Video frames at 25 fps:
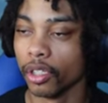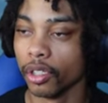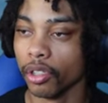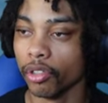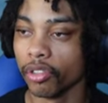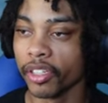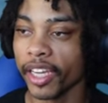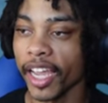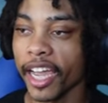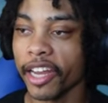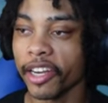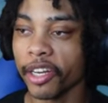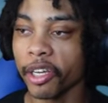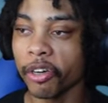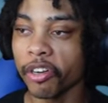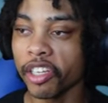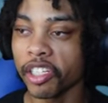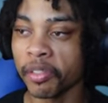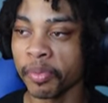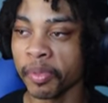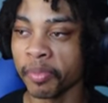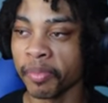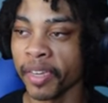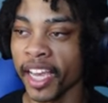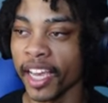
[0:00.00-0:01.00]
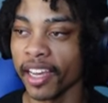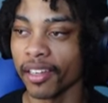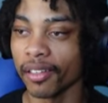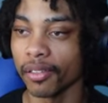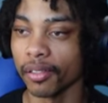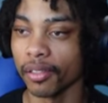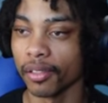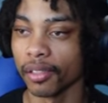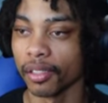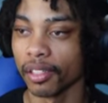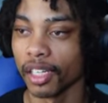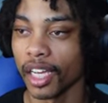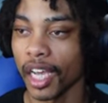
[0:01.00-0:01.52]
You can't do this to me, man.
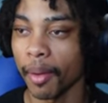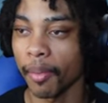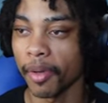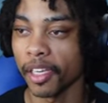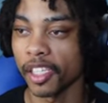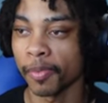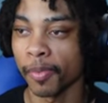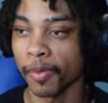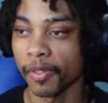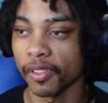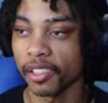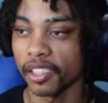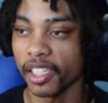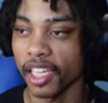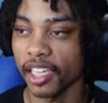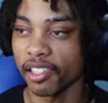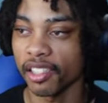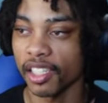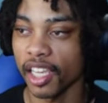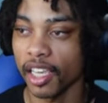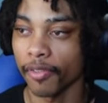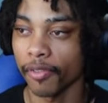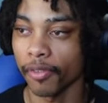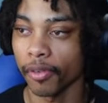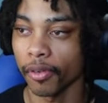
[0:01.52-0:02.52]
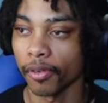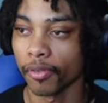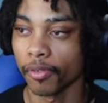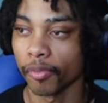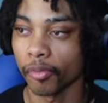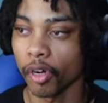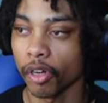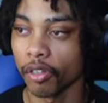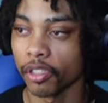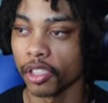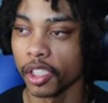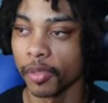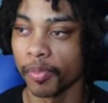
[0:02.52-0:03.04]
How am I supposed to stay safe? from
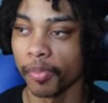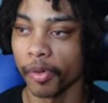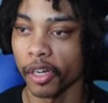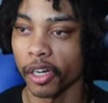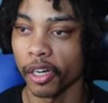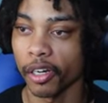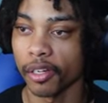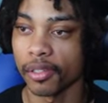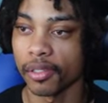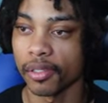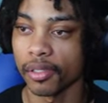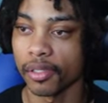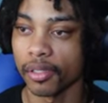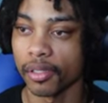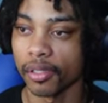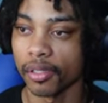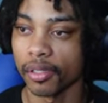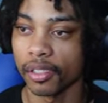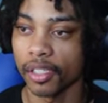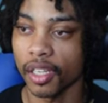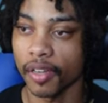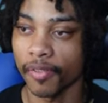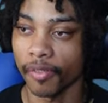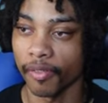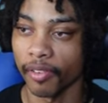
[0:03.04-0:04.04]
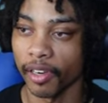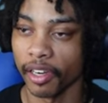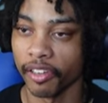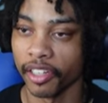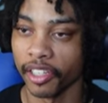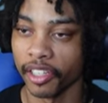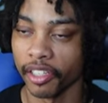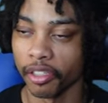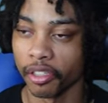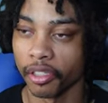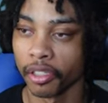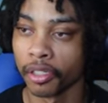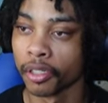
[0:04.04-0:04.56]
all these birds and stuff around
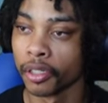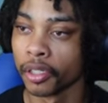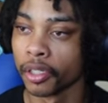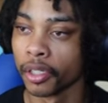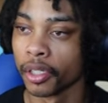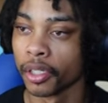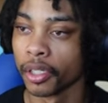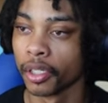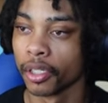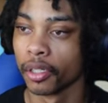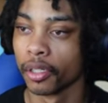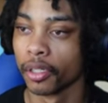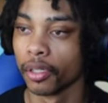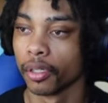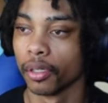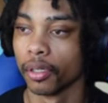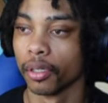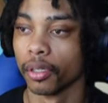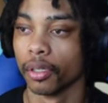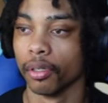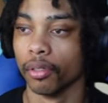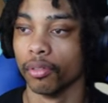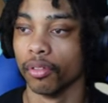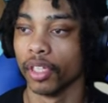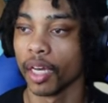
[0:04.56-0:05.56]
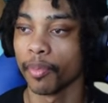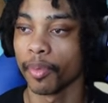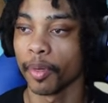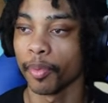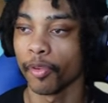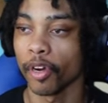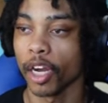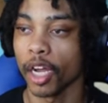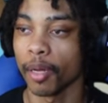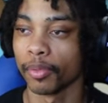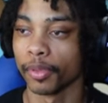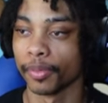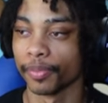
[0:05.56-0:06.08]
here. Not my
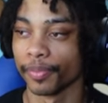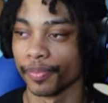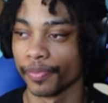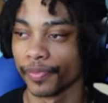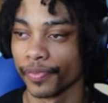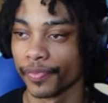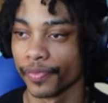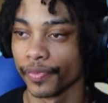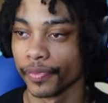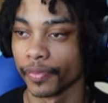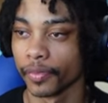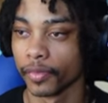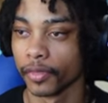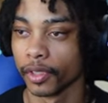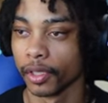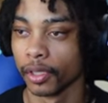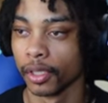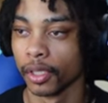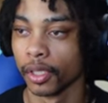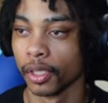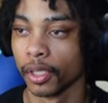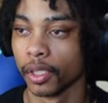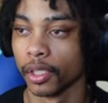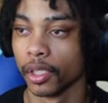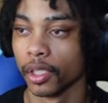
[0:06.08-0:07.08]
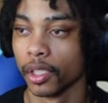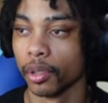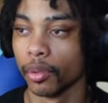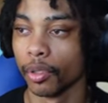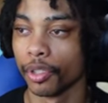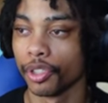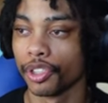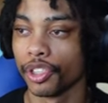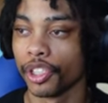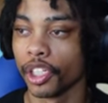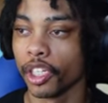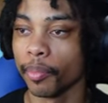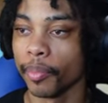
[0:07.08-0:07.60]
problem.
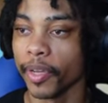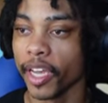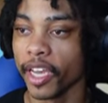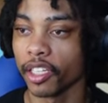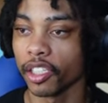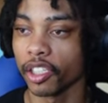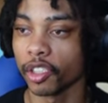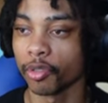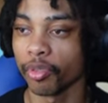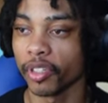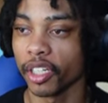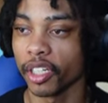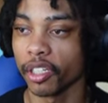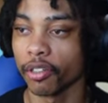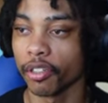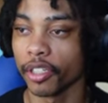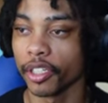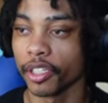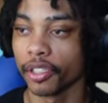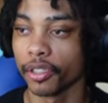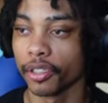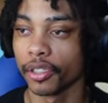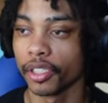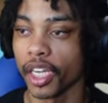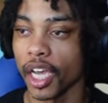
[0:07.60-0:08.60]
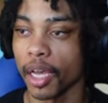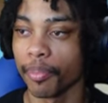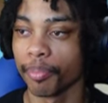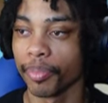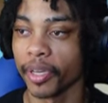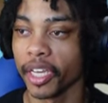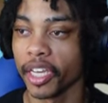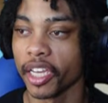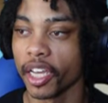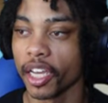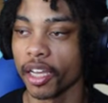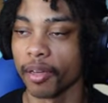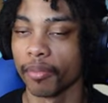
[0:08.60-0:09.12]
Want shell back? You better go get your job and
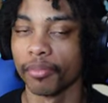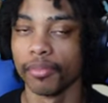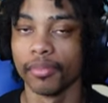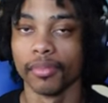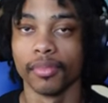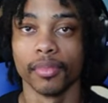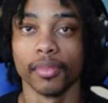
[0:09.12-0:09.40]
pay up.